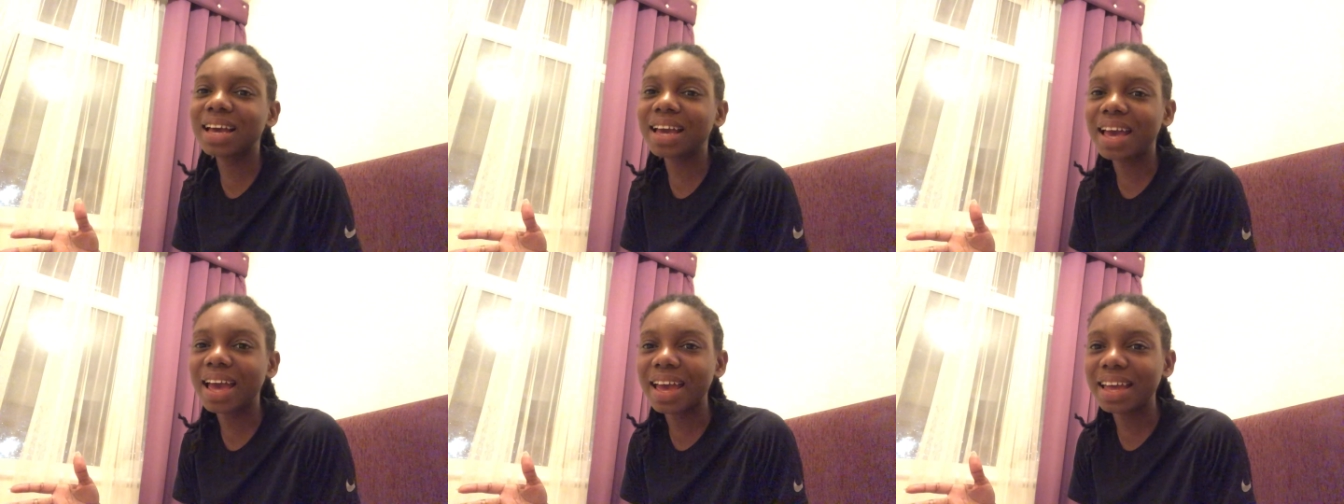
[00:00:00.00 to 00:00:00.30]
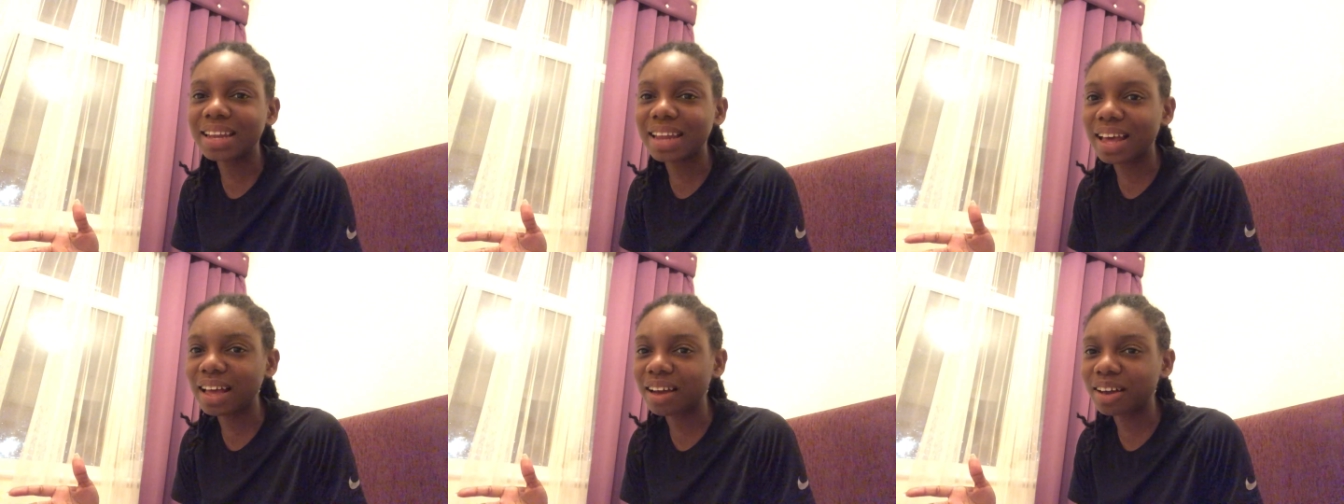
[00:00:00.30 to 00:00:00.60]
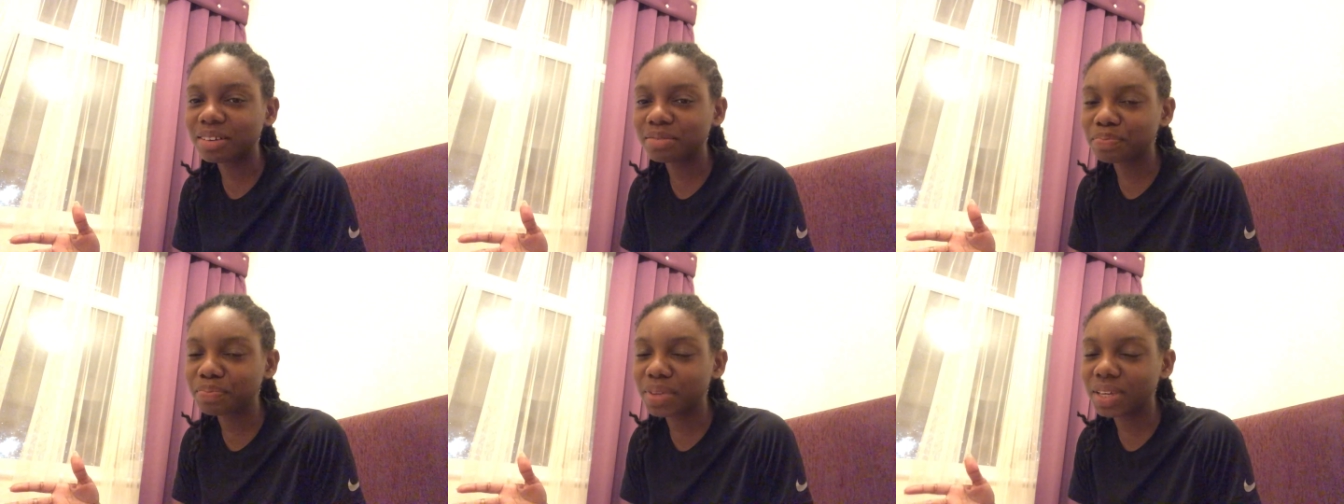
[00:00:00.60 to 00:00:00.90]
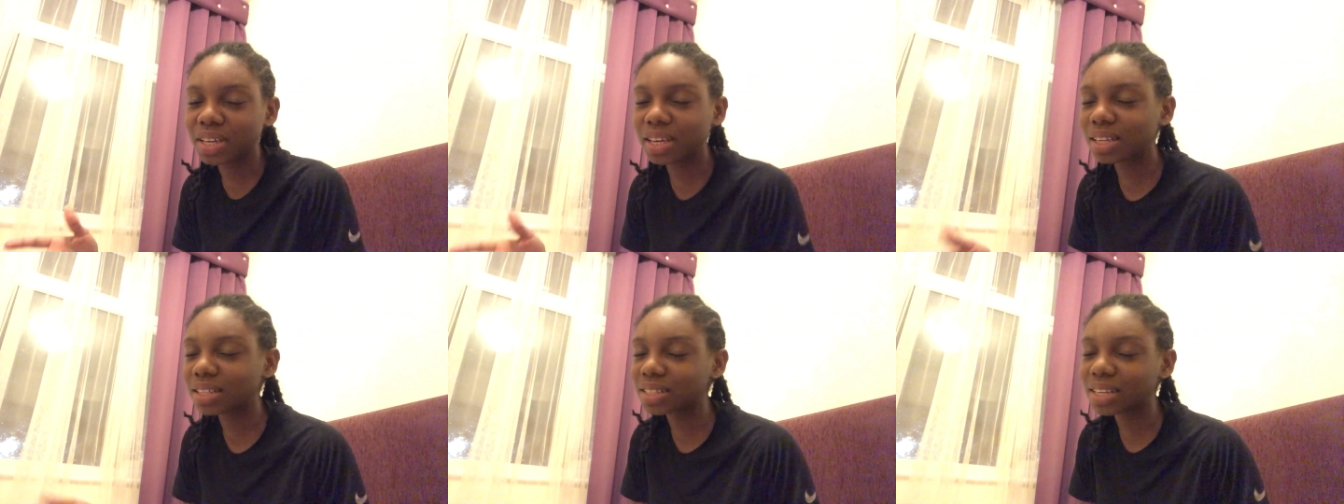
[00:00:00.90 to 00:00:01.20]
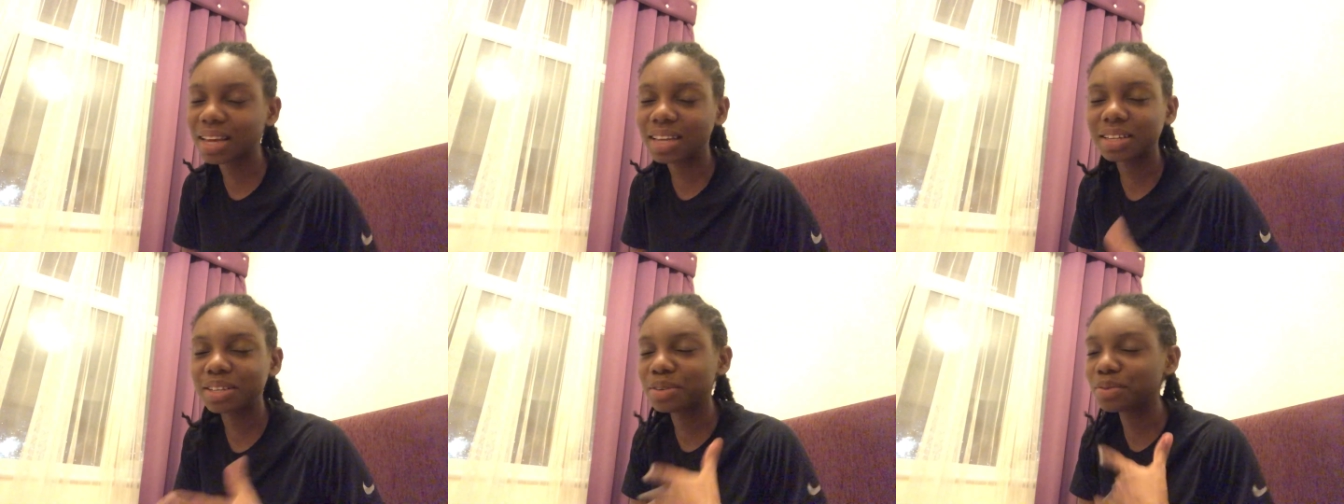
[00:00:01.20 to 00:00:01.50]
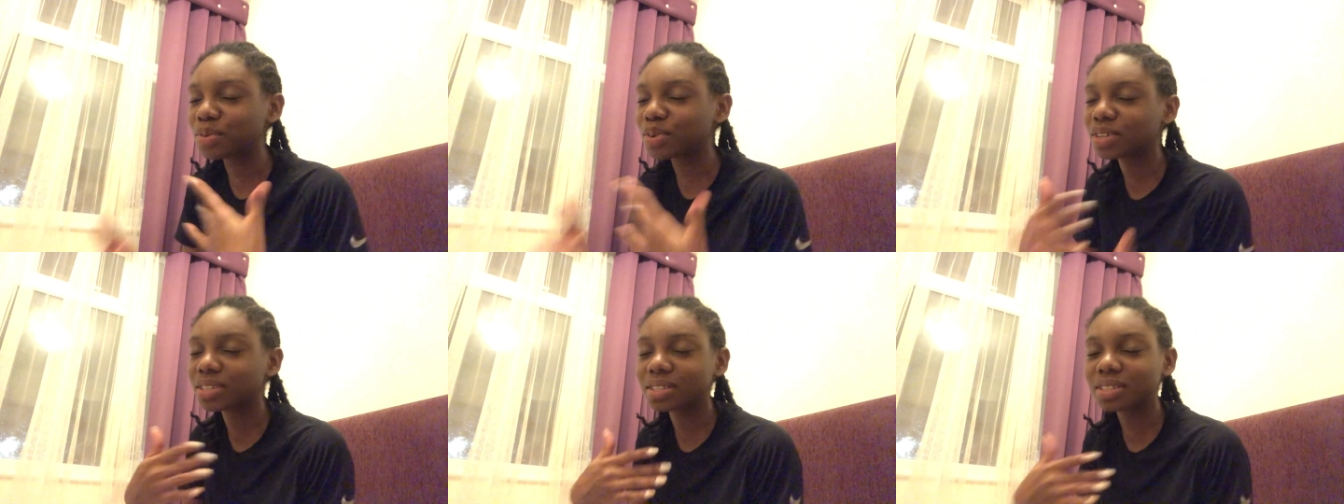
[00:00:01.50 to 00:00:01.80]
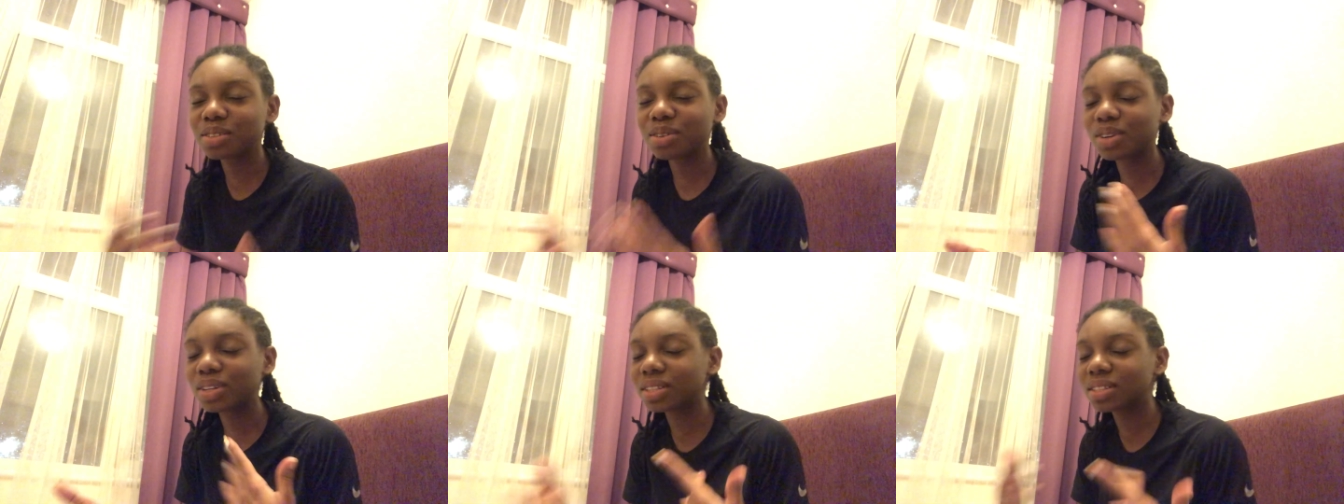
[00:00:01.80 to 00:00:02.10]
guy that picked, and we were
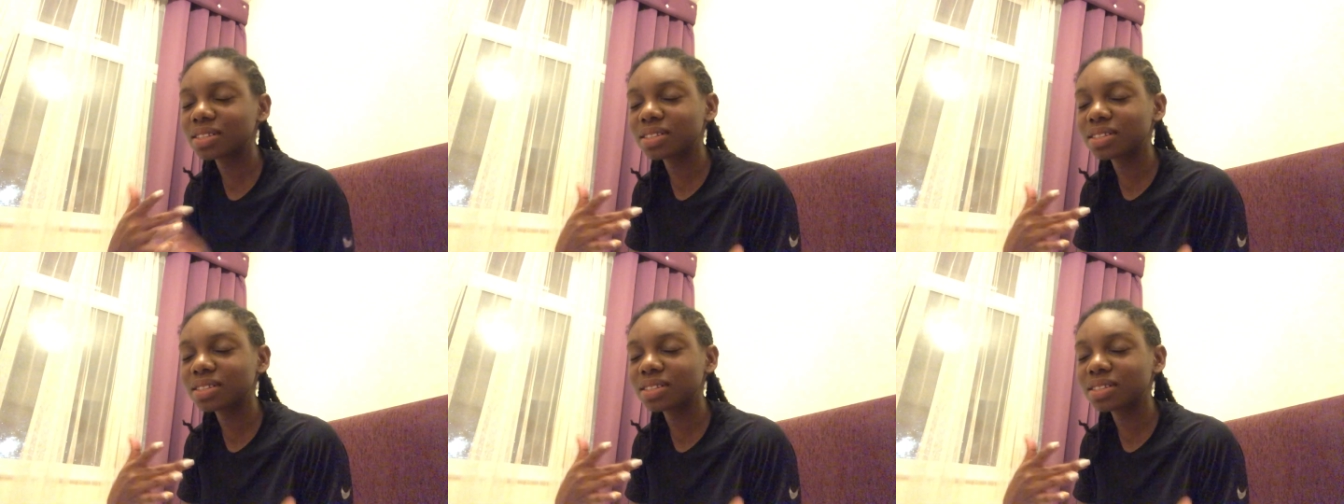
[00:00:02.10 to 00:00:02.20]
not